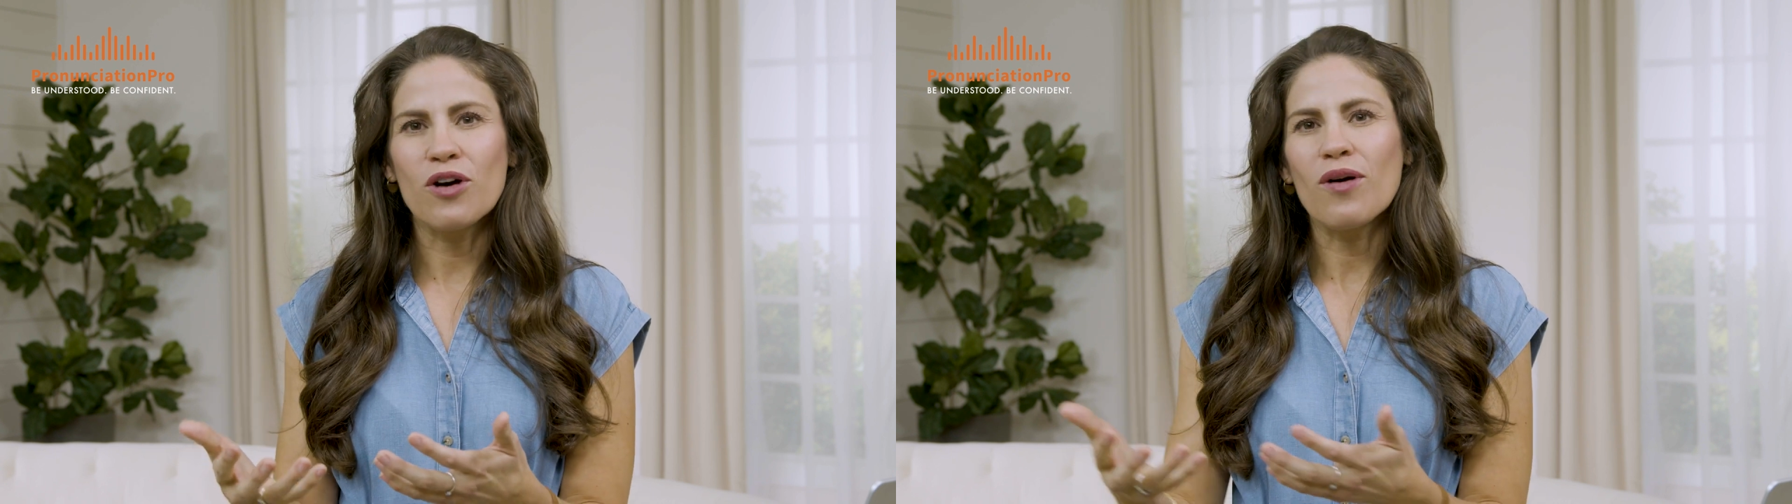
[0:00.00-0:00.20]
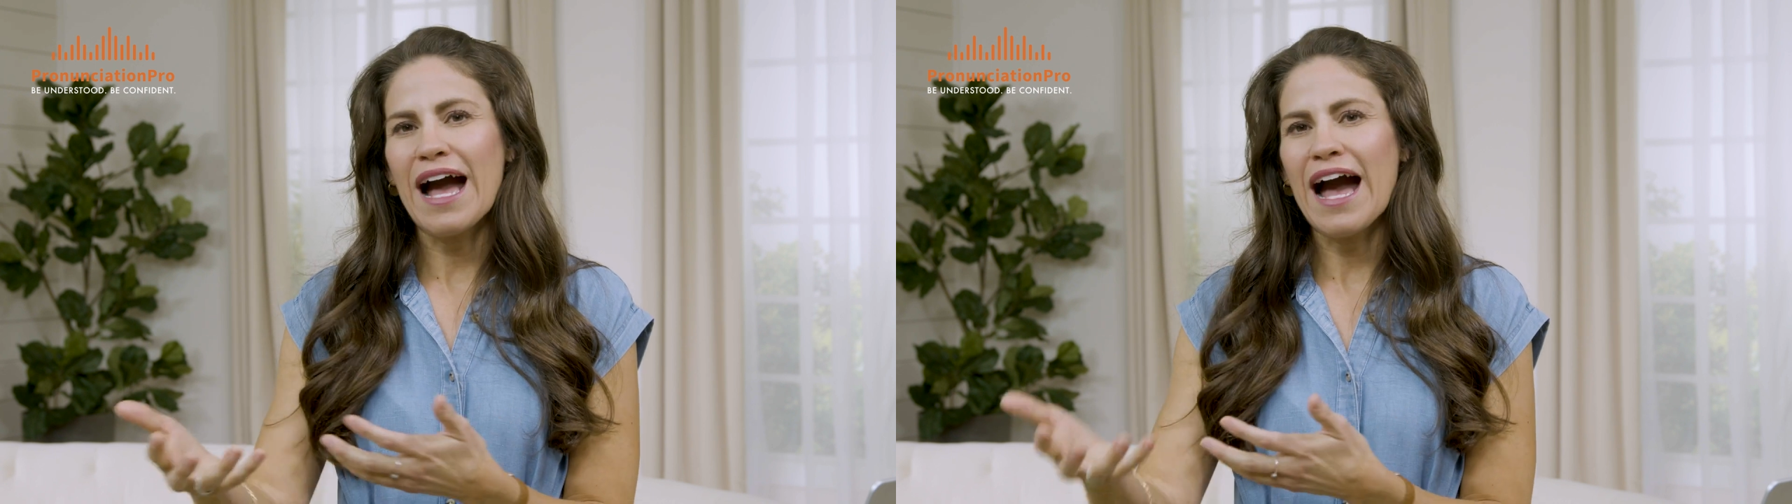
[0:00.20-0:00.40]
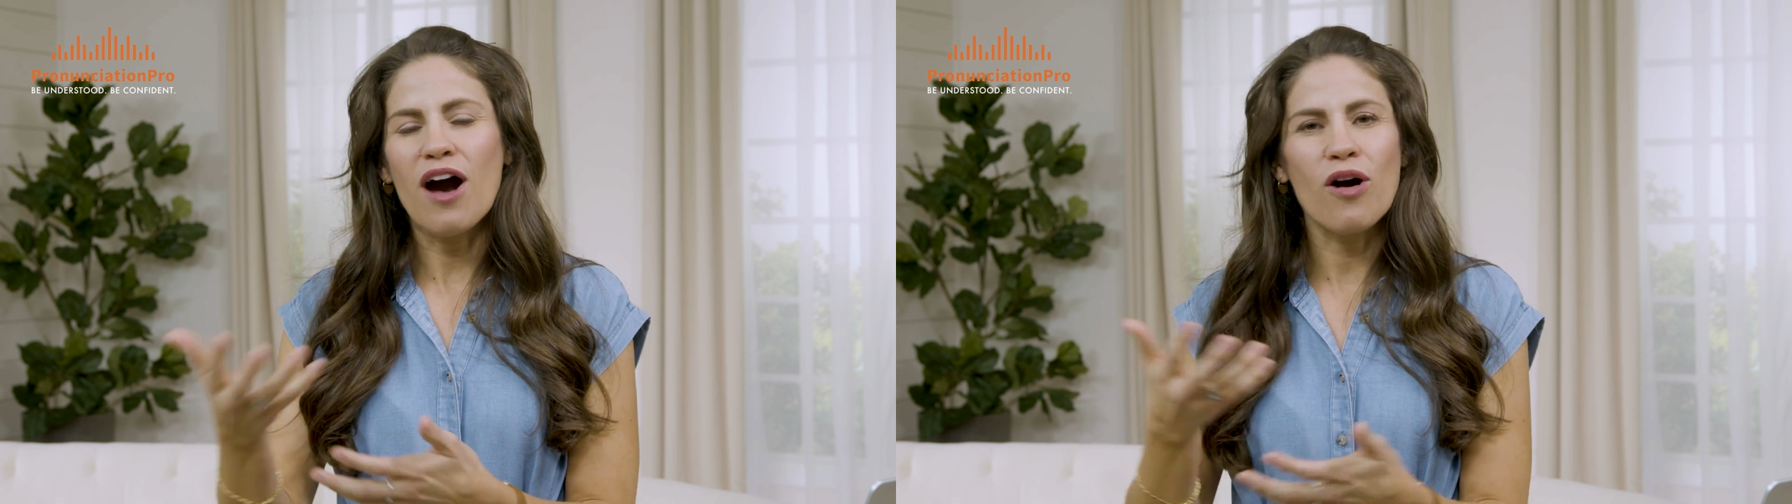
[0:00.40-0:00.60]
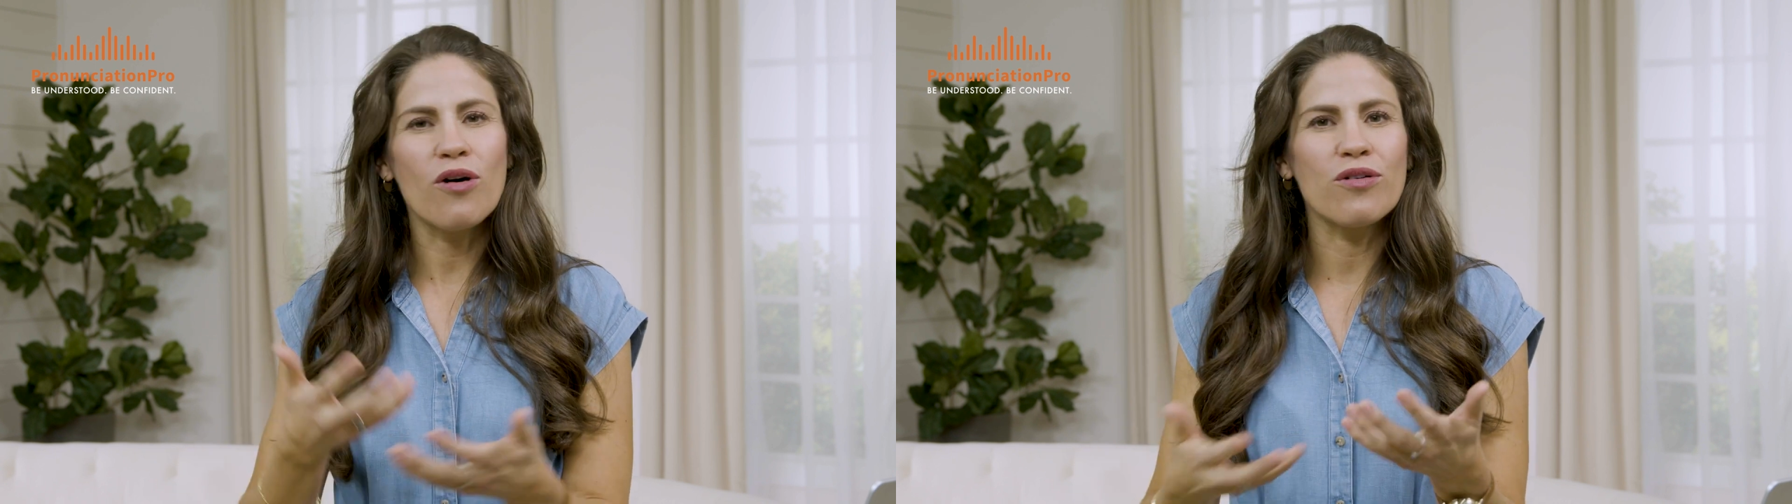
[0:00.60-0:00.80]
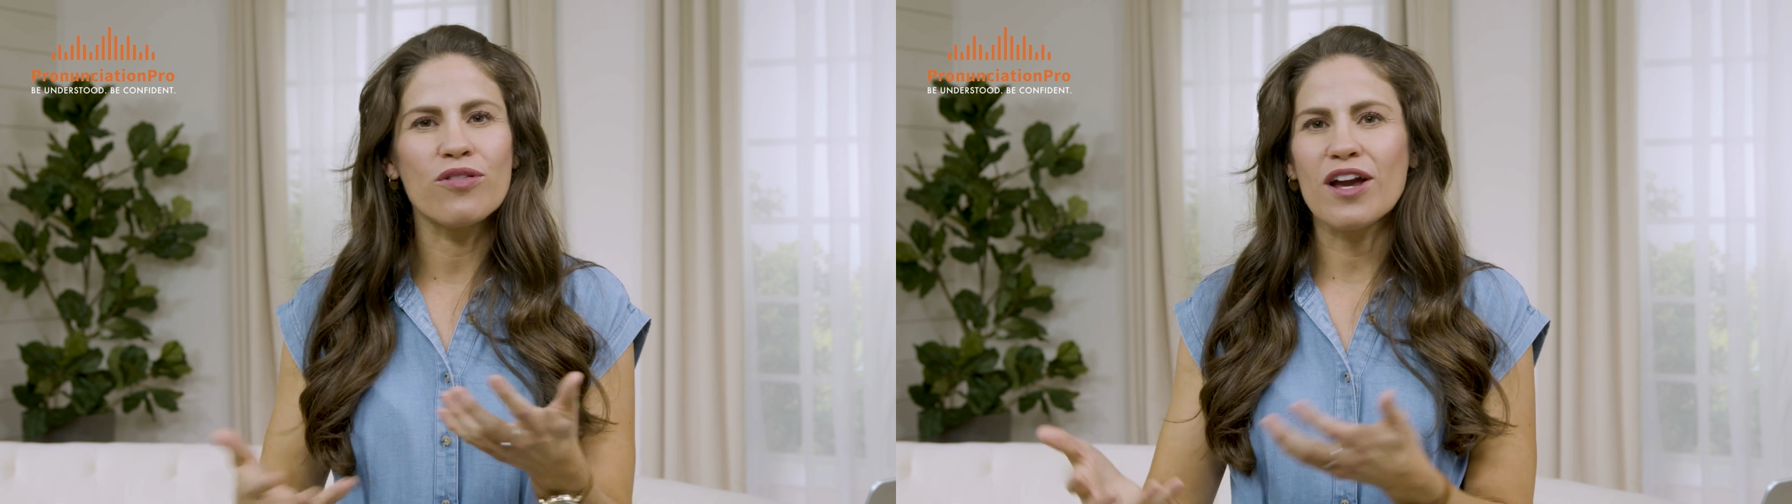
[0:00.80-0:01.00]

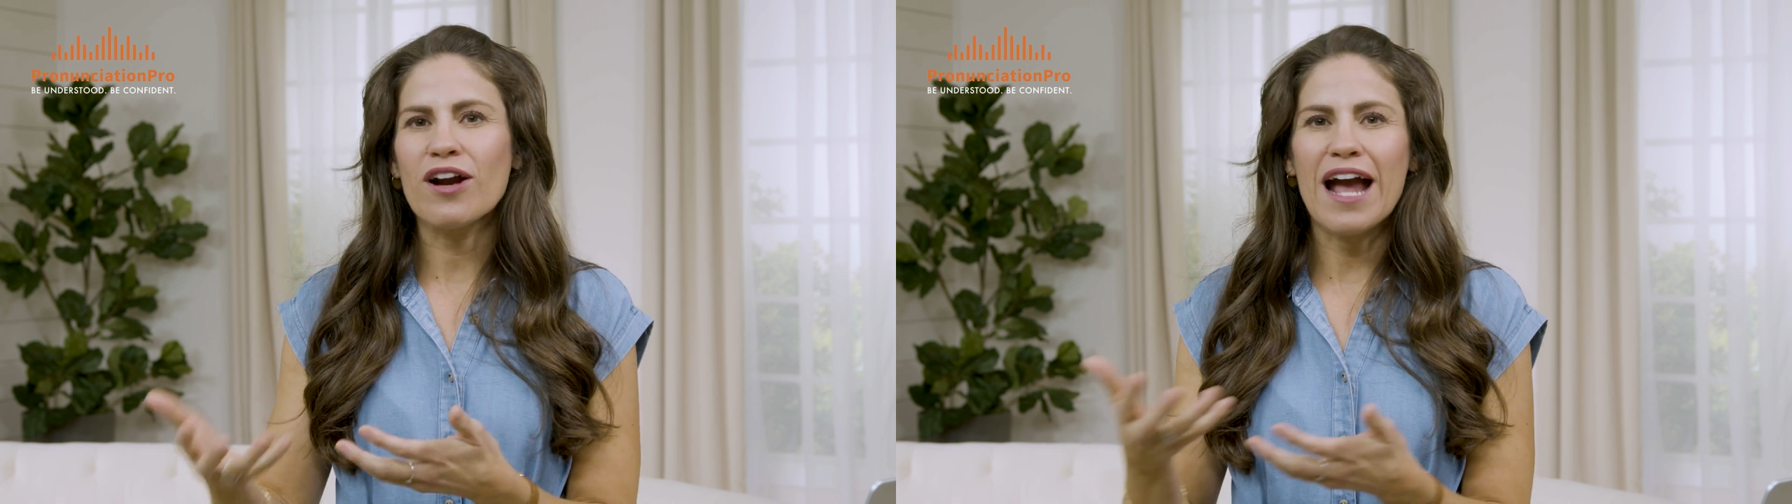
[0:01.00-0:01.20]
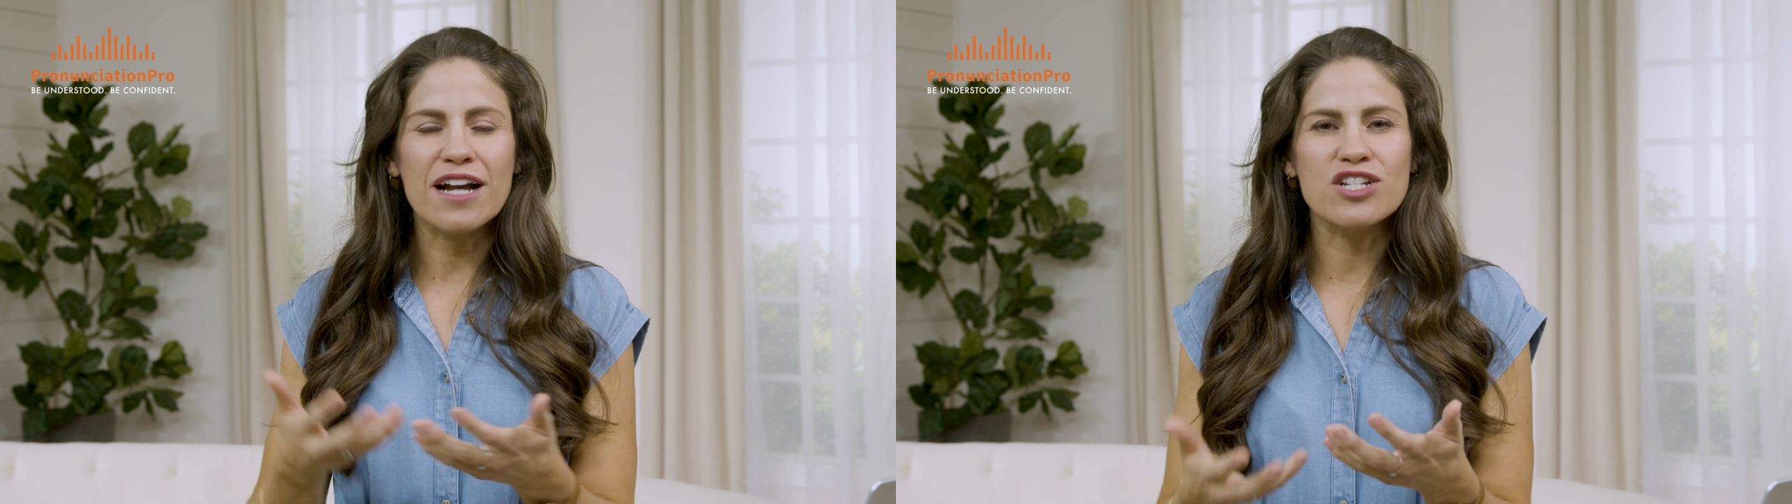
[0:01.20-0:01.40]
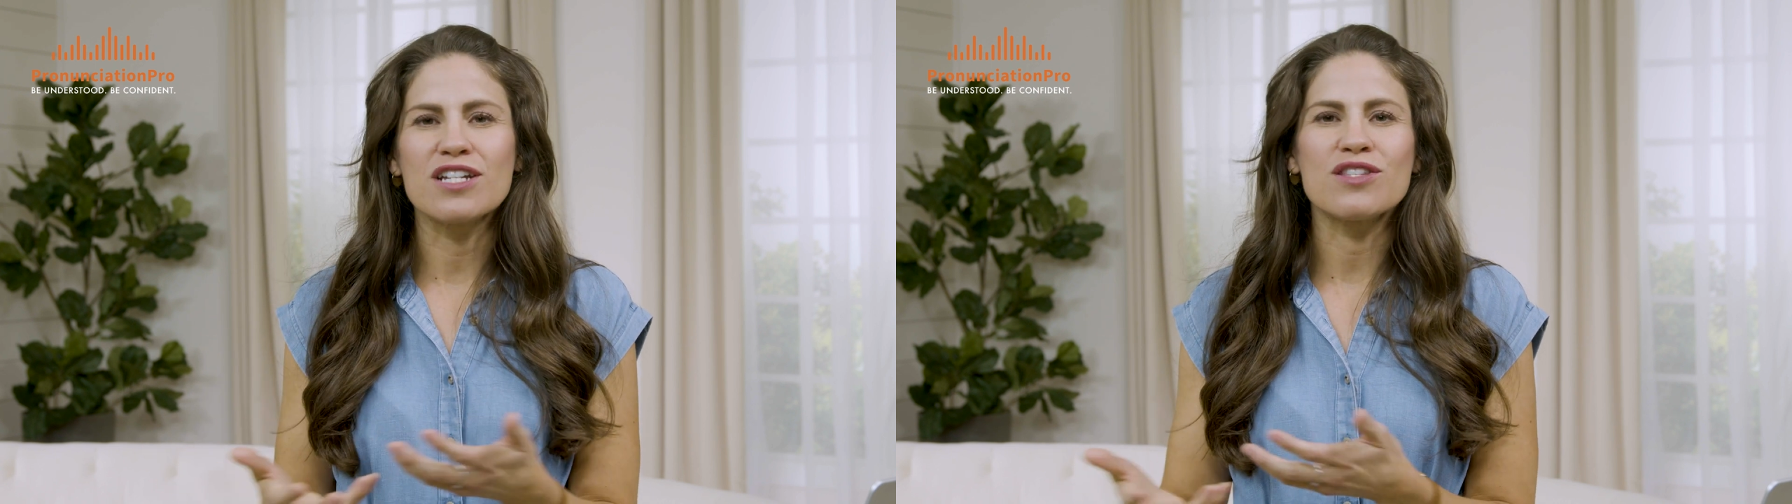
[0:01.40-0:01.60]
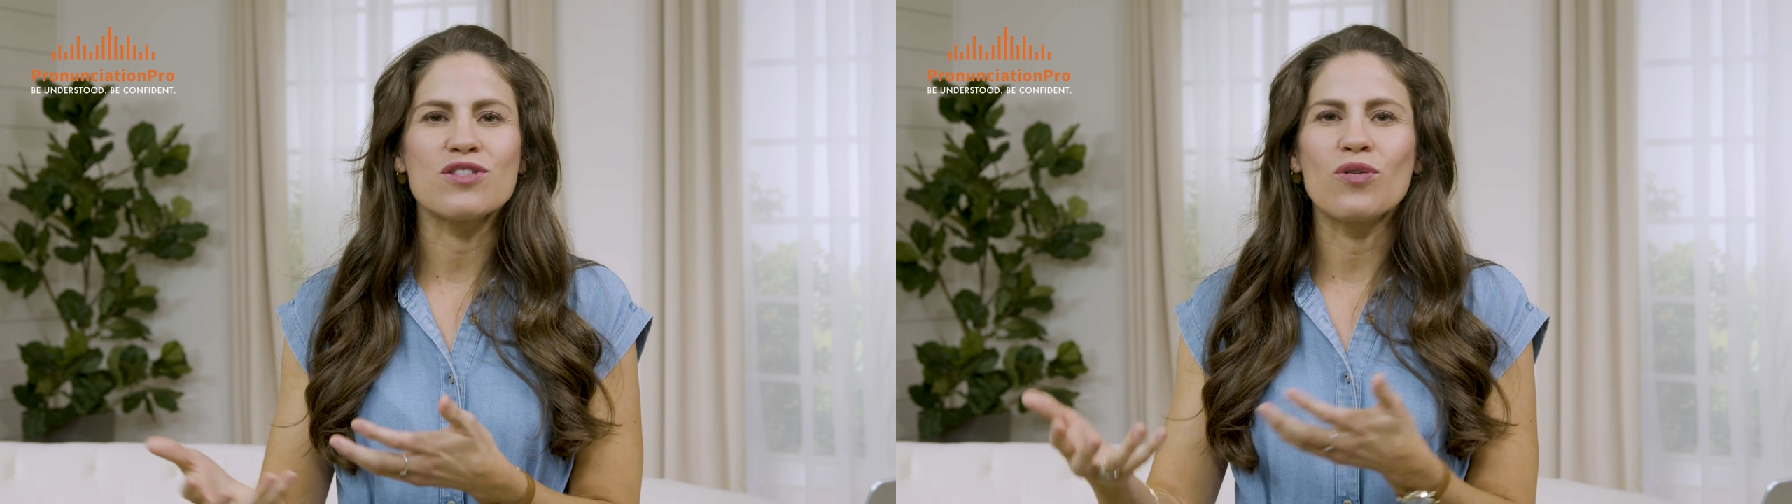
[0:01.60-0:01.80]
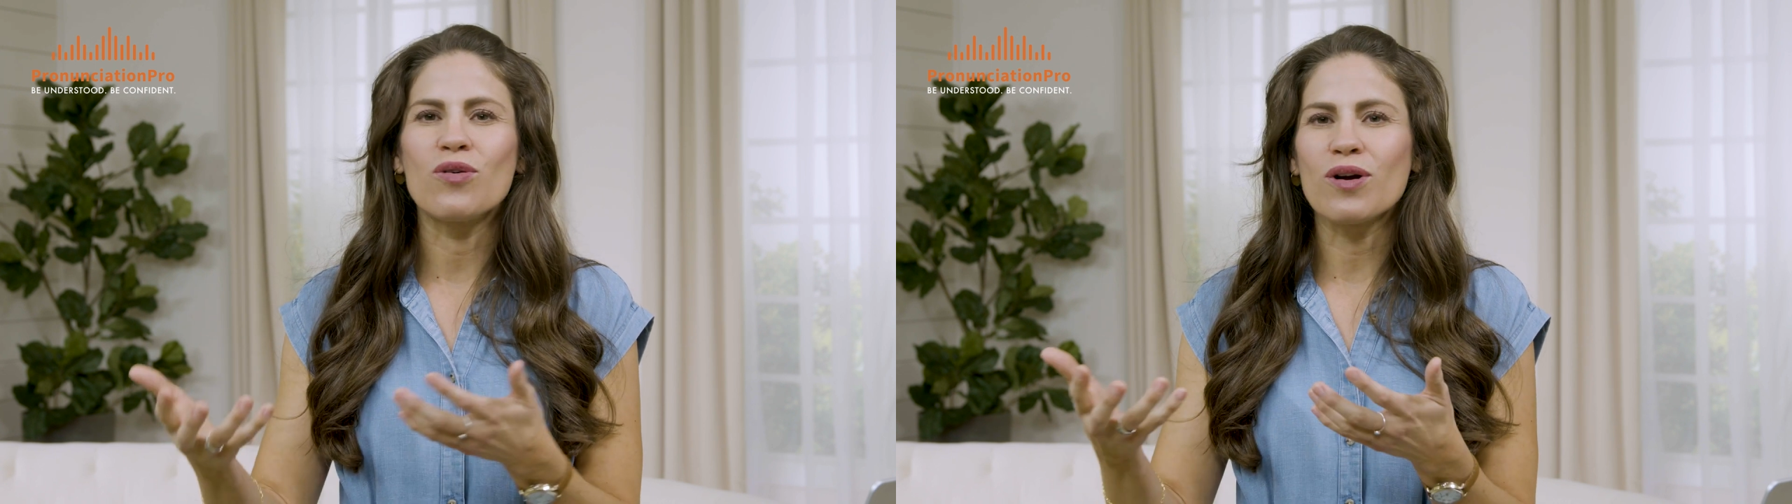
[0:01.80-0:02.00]
how their actions
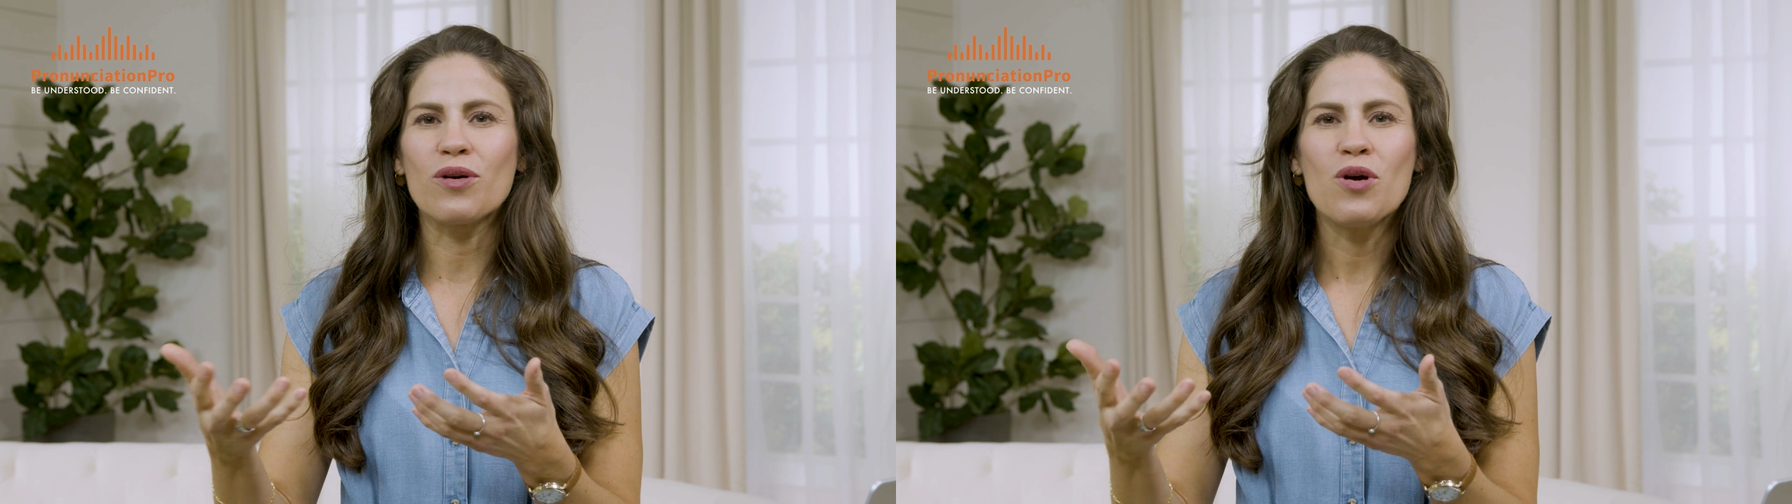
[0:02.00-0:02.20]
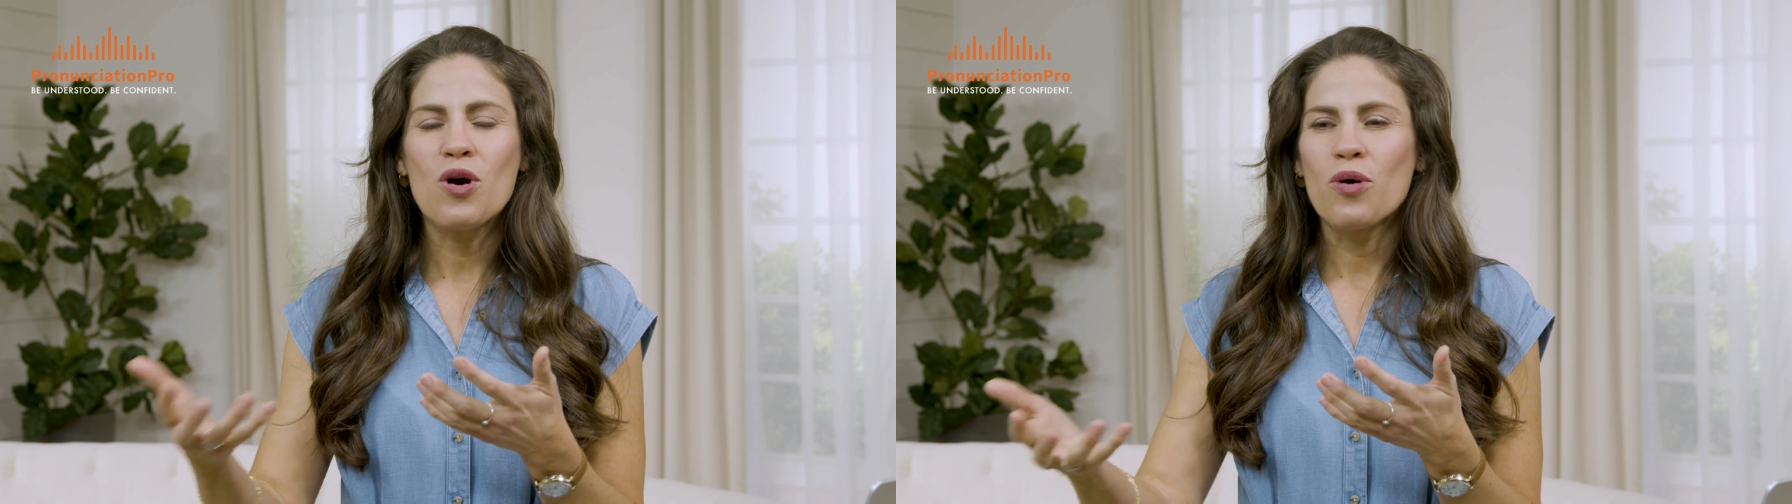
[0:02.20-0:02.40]
or